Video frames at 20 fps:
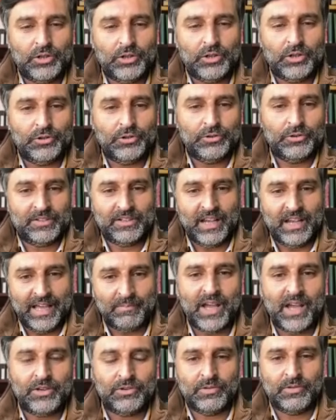university
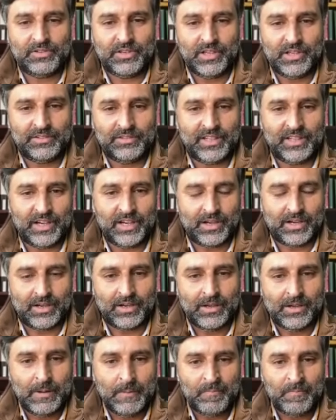like my university in
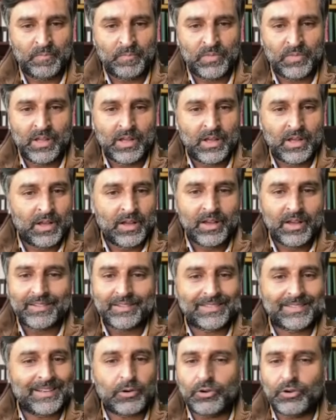Sakka, the
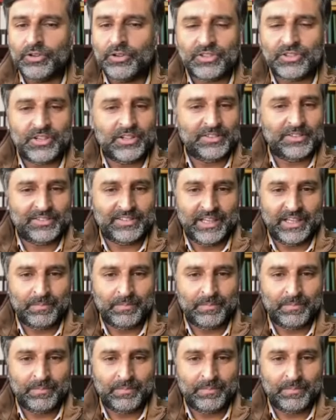question is same.